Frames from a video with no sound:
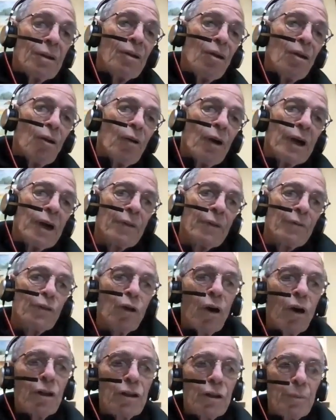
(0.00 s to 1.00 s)
I give
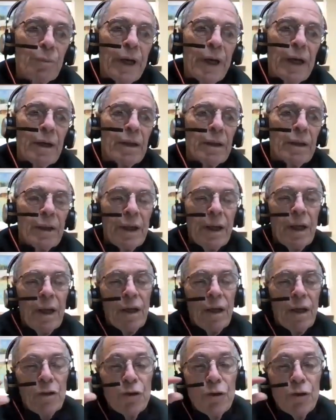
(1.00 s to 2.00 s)
talks about it
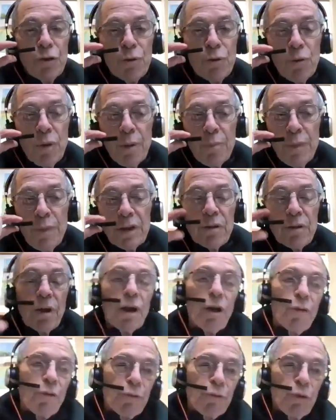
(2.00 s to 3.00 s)
to mental
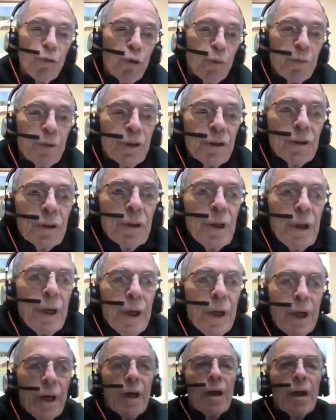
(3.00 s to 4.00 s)
health groups.
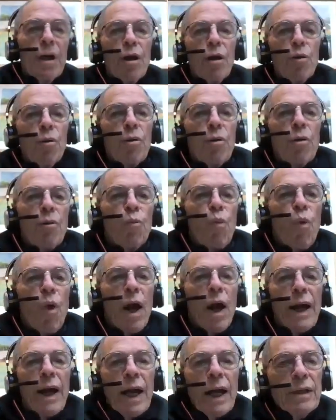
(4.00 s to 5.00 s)

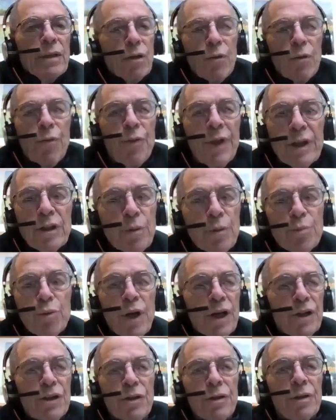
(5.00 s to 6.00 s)
Why I don't think
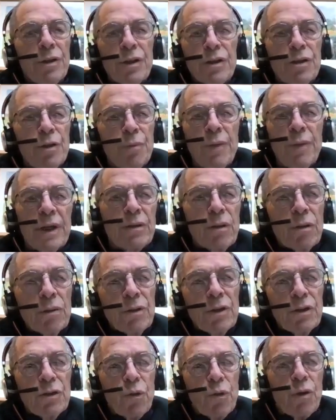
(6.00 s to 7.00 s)
depression is a mental
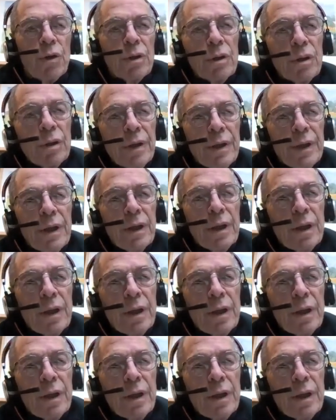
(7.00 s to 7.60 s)
disorder.